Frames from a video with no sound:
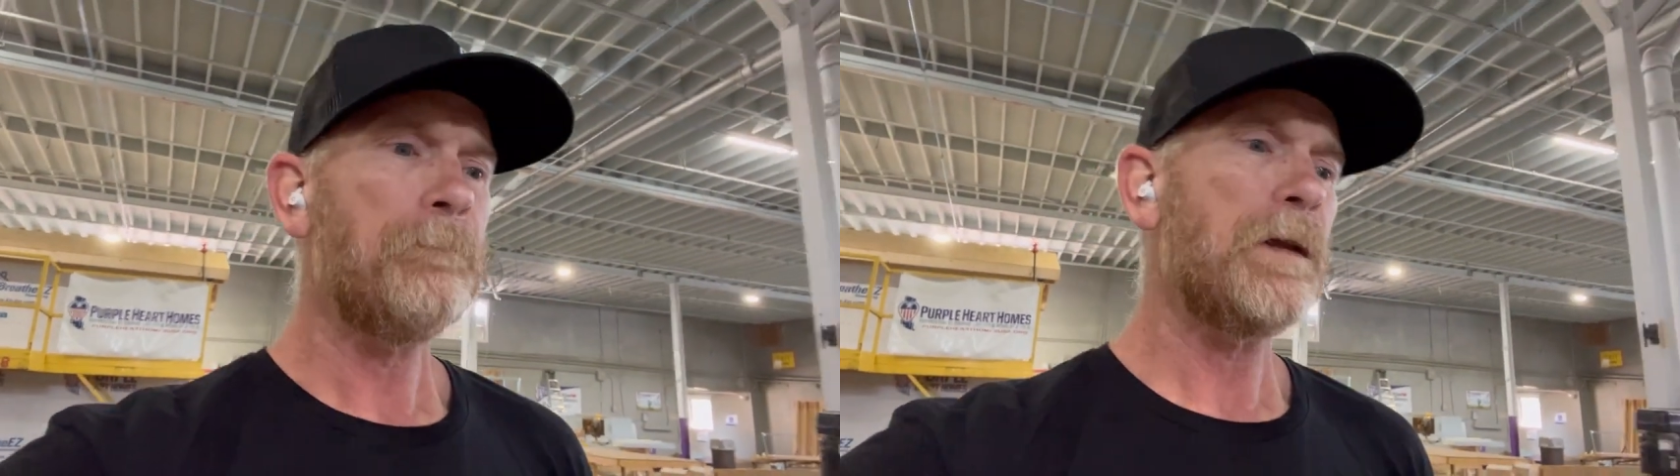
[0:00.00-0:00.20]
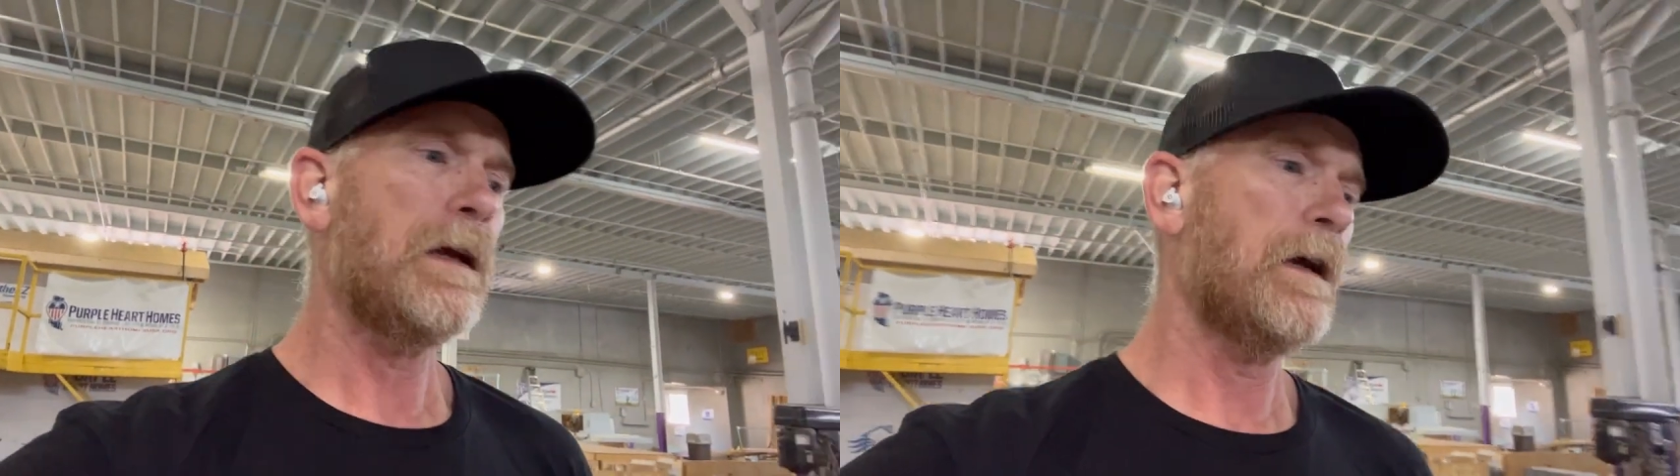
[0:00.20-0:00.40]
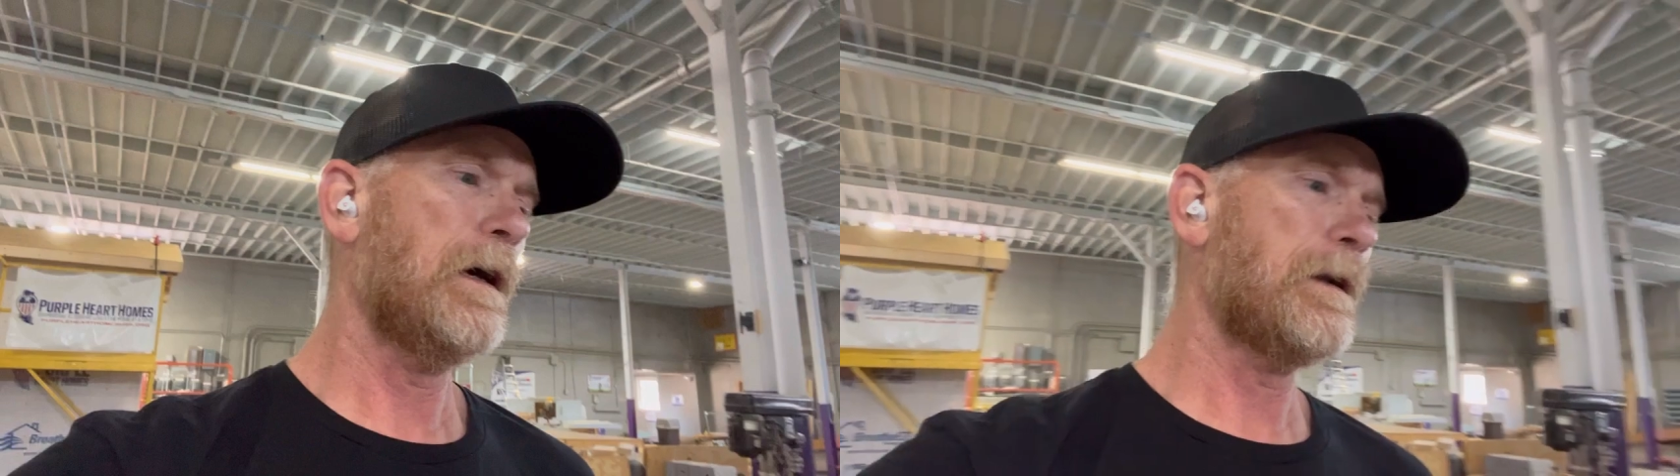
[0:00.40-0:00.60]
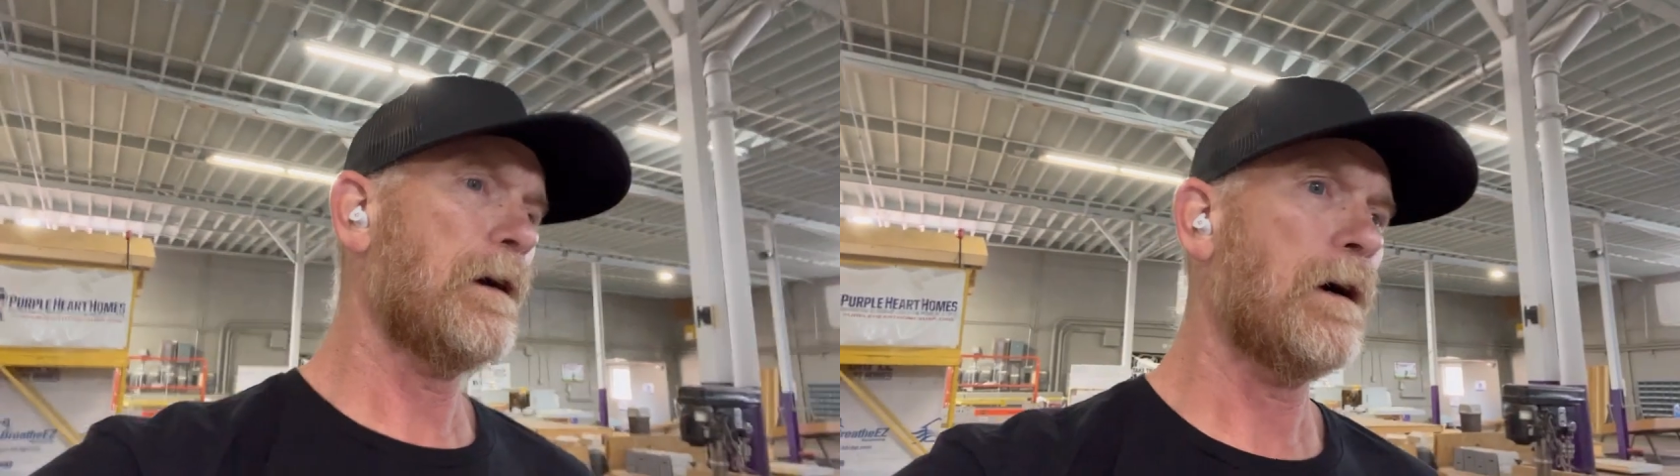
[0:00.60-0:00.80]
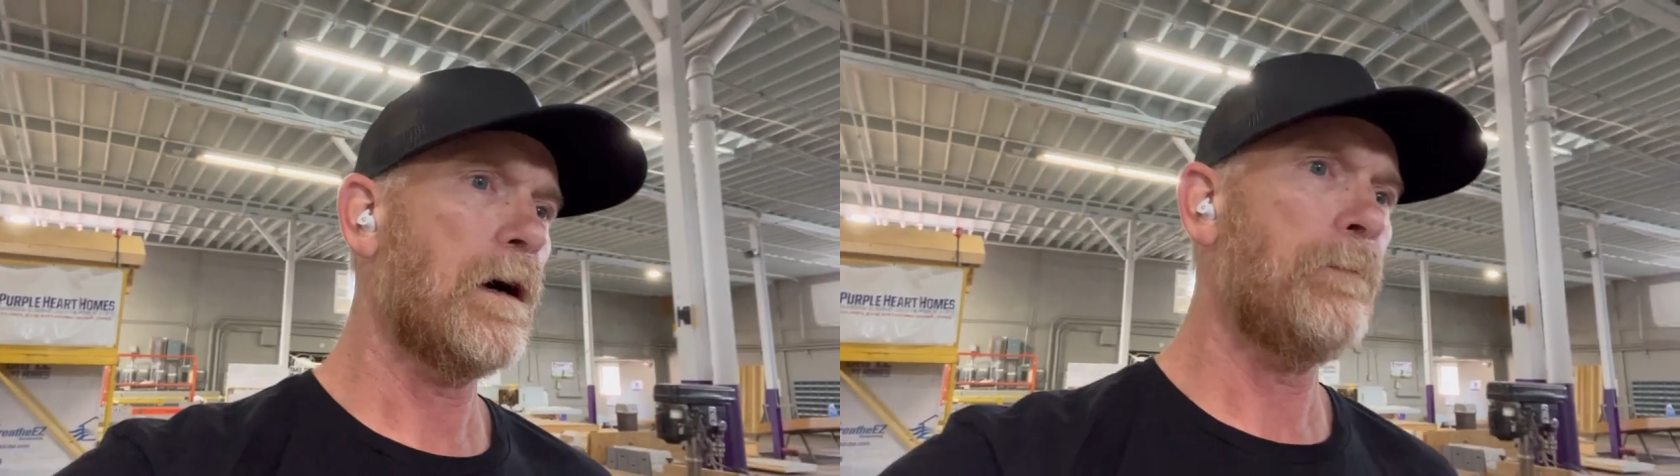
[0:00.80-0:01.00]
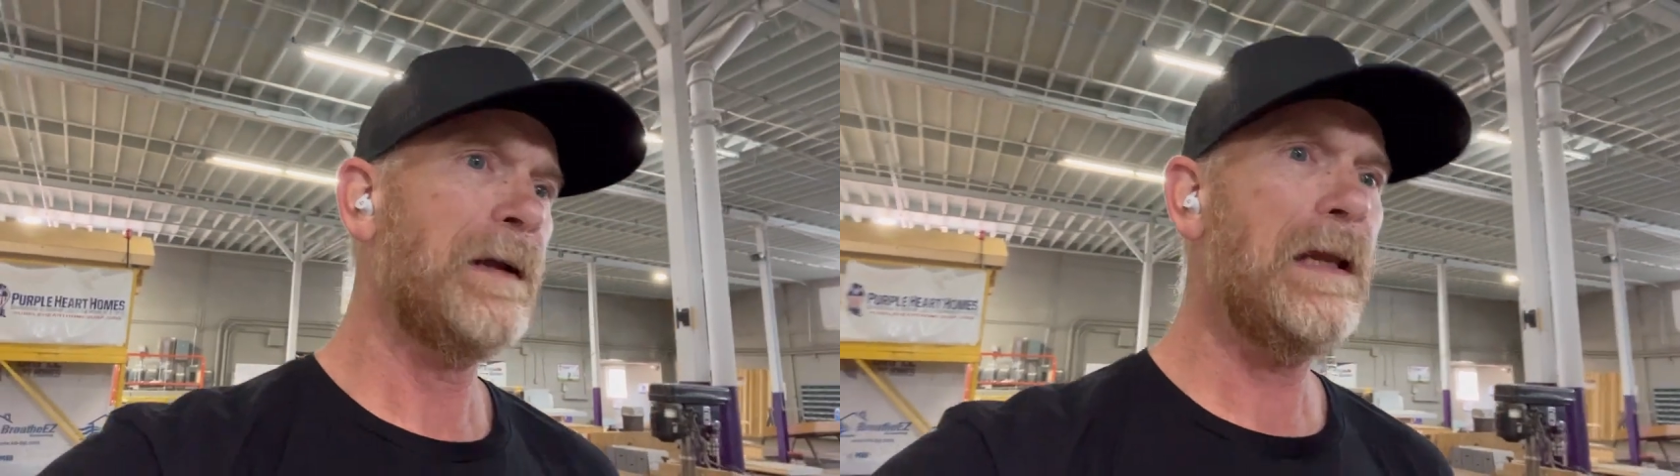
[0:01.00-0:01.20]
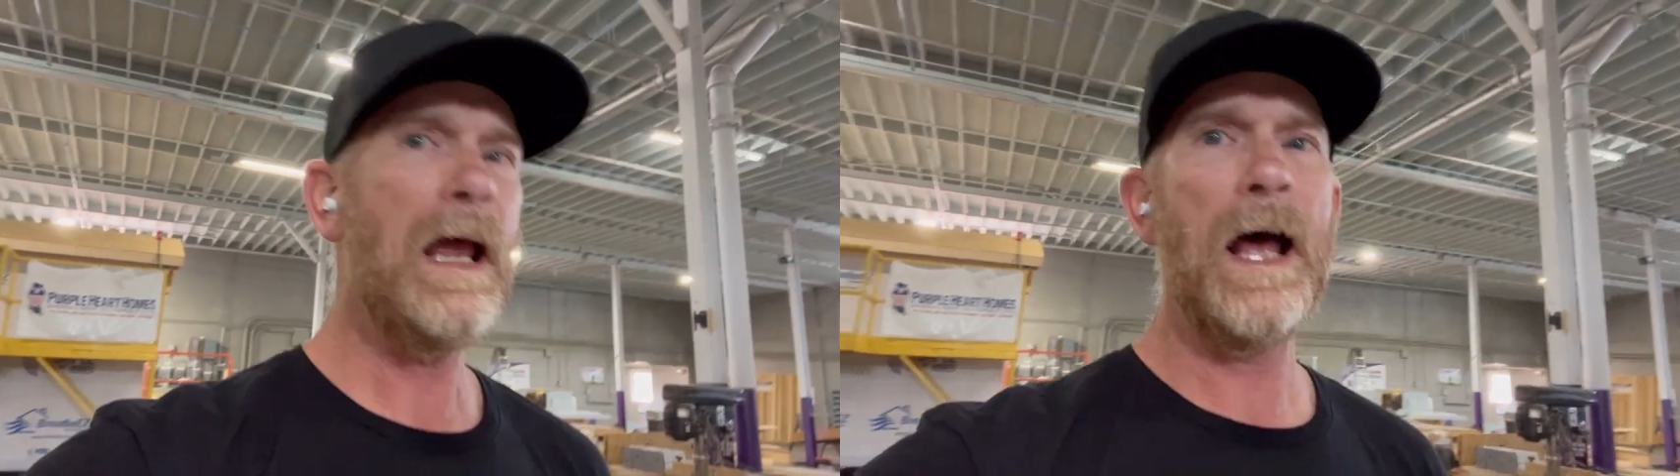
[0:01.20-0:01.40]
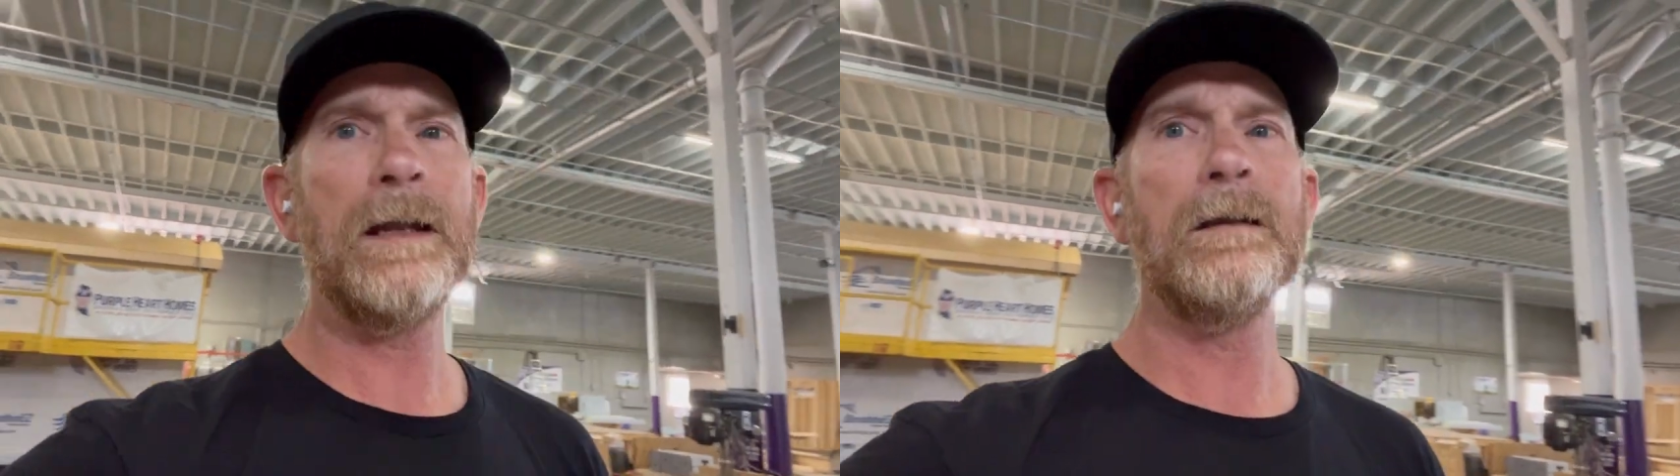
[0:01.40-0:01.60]
And um, he
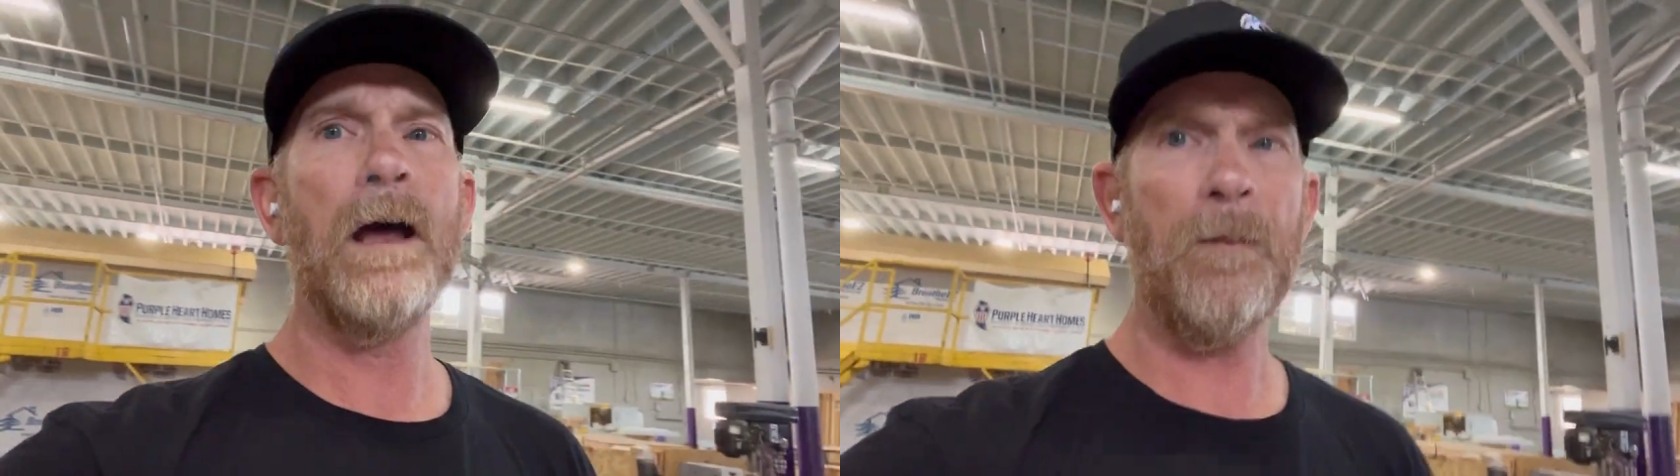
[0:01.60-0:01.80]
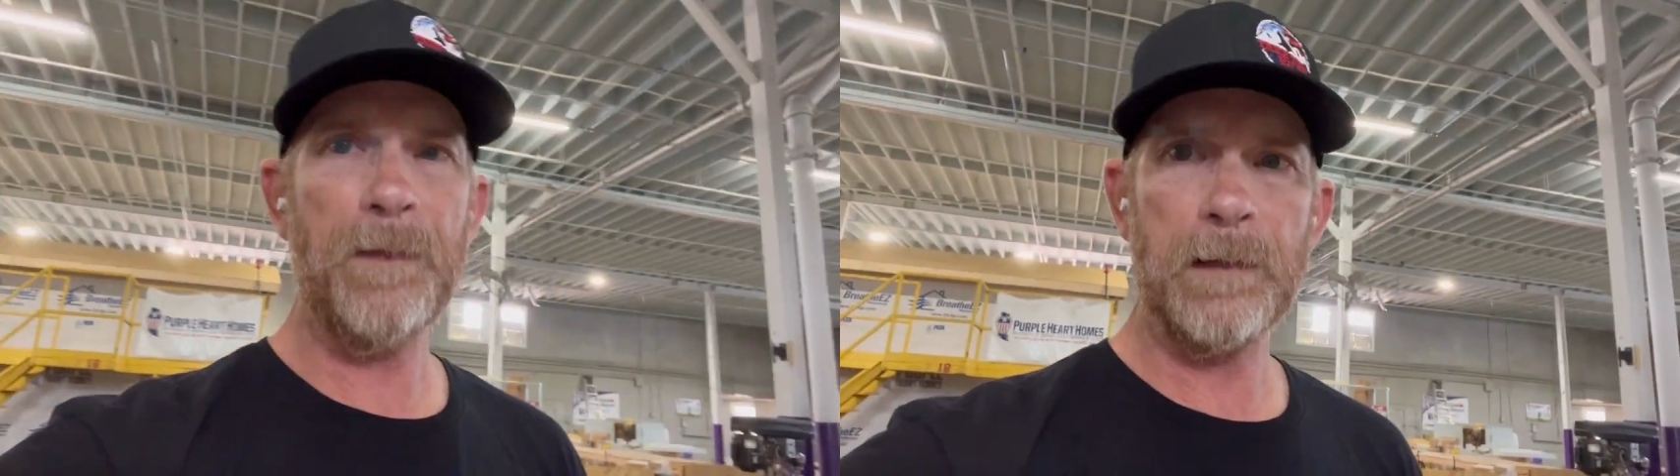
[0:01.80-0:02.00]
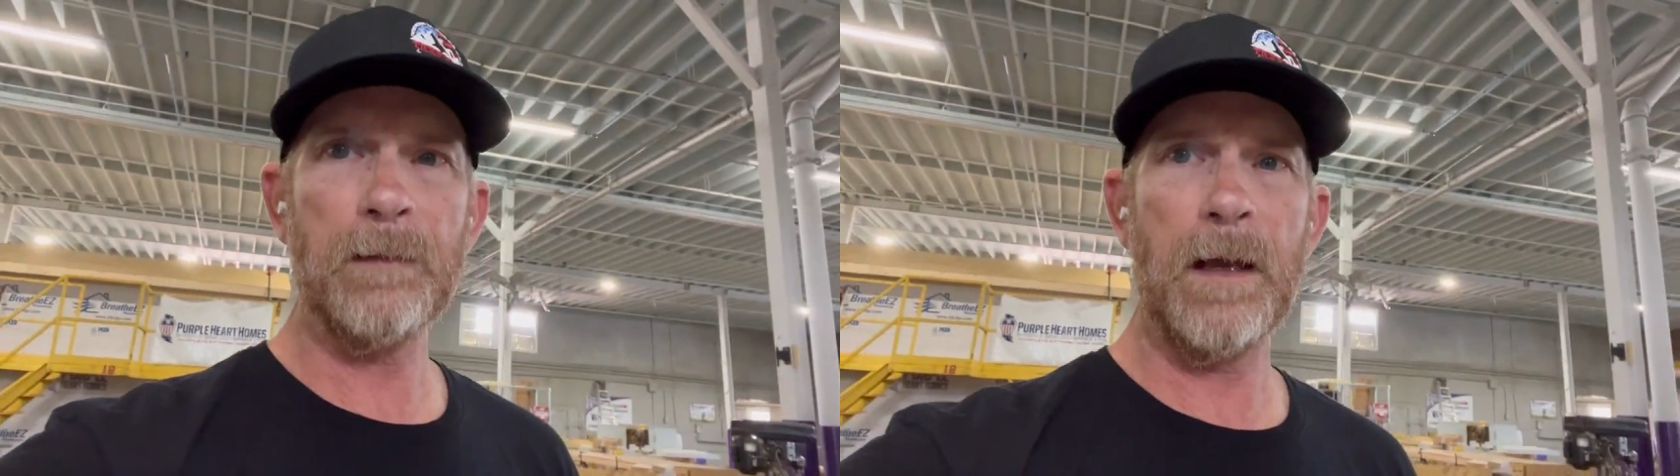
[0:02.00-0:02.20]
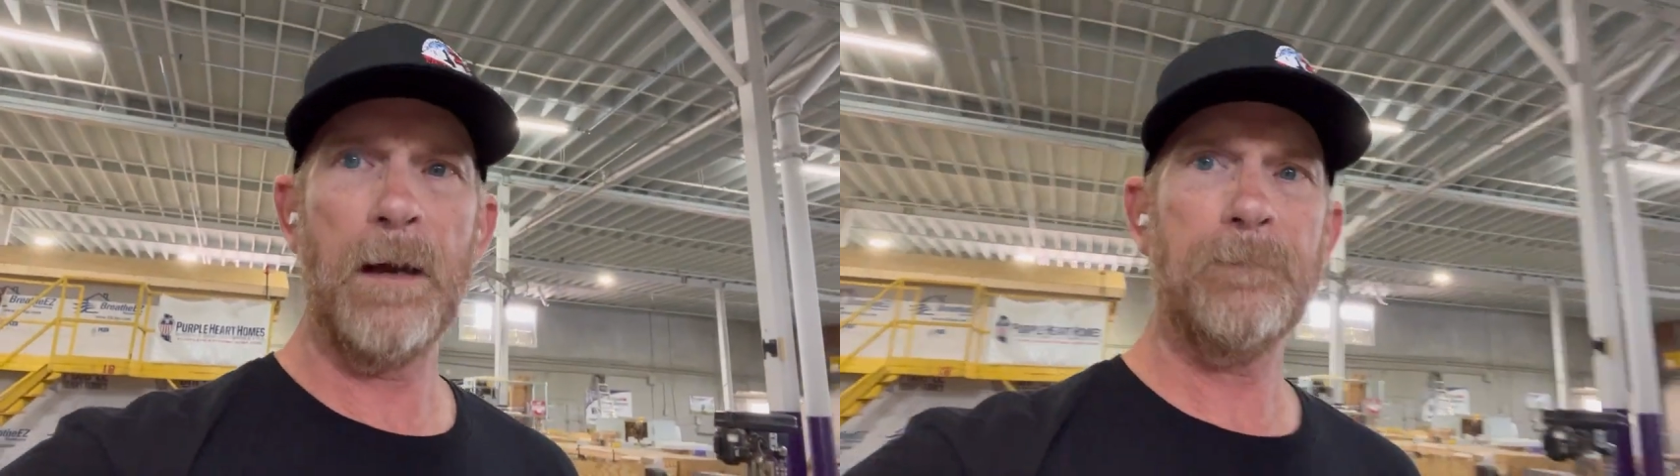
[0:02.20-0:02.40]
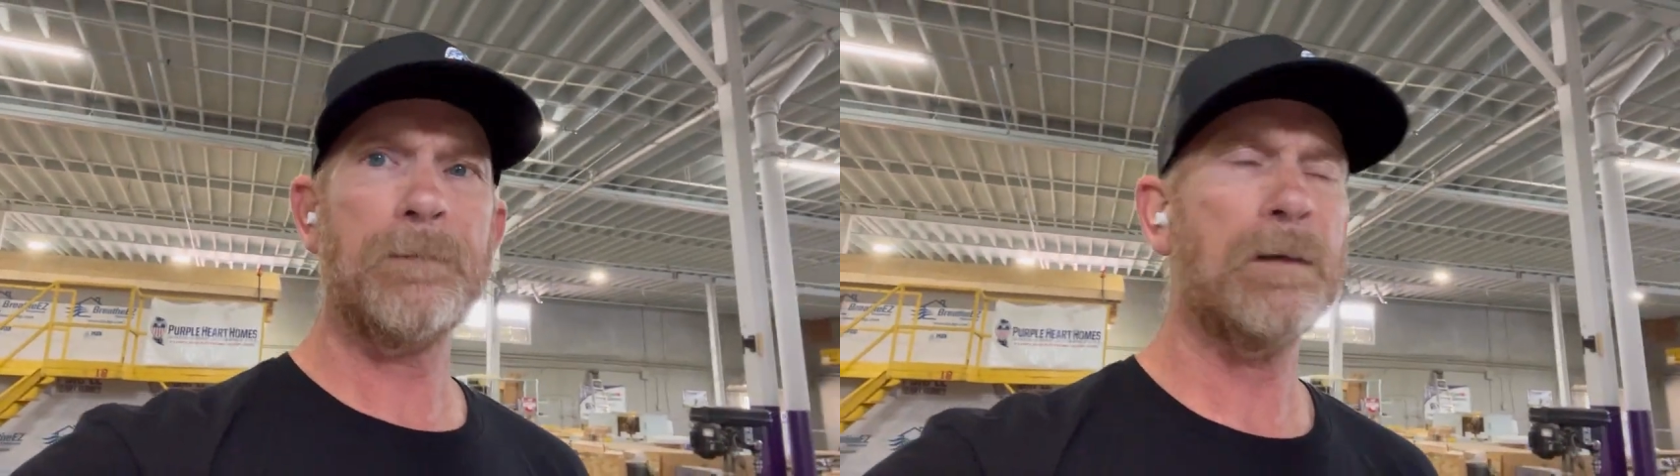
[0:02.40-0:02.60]
had nothing left.